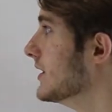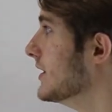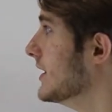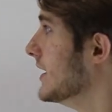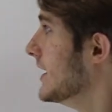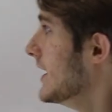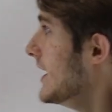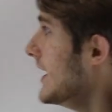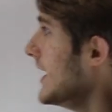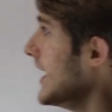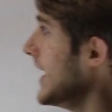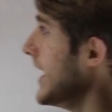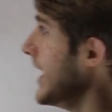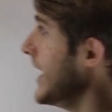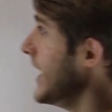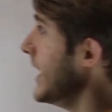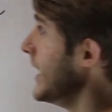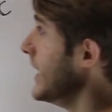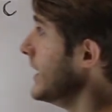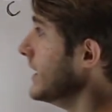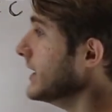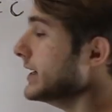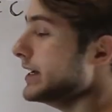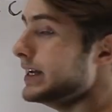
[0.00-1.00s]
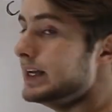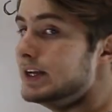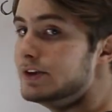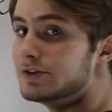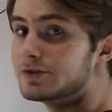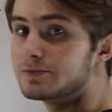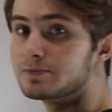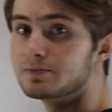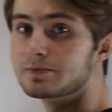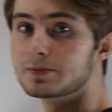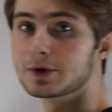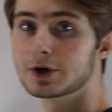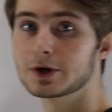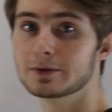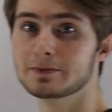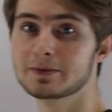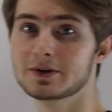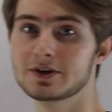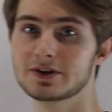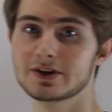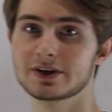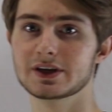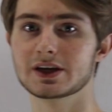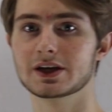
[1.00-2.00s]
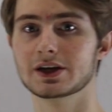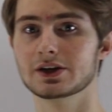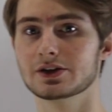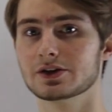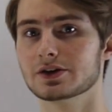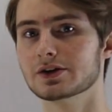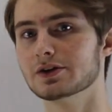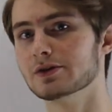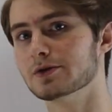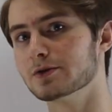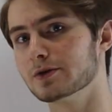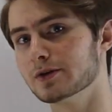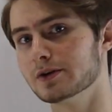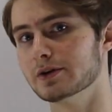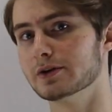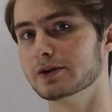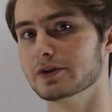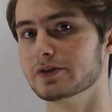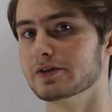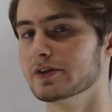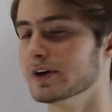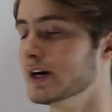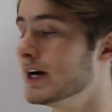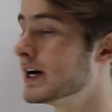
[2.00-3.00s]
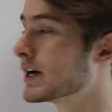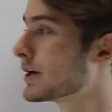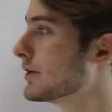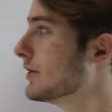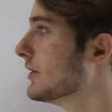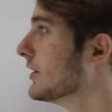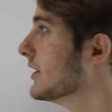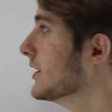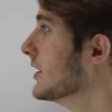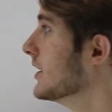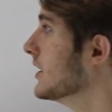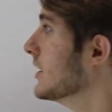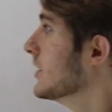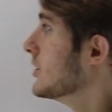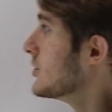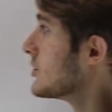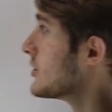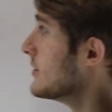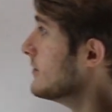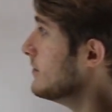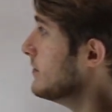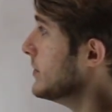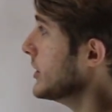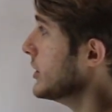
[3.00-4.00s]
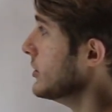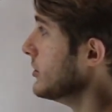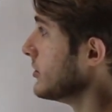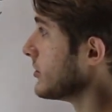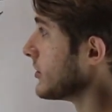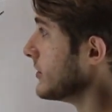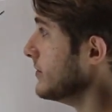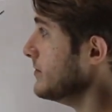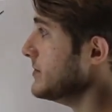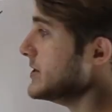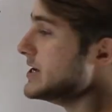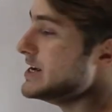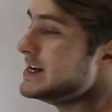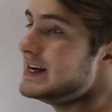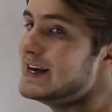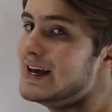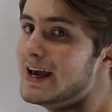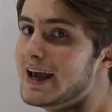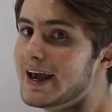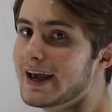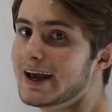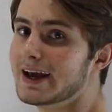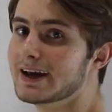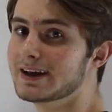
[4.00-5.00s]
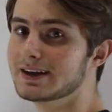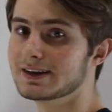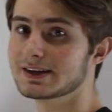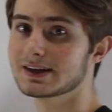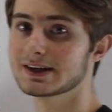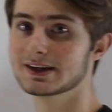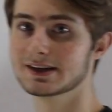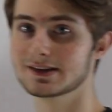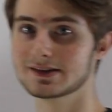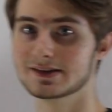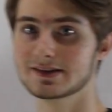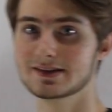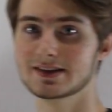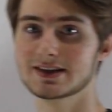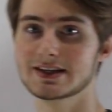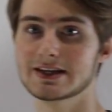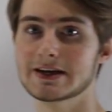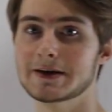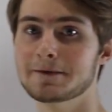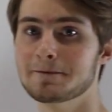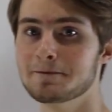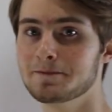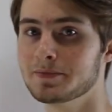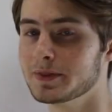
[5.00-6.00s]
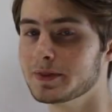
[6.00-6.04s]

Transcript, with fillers: that A is perpendicular or orthogonal to both B and C.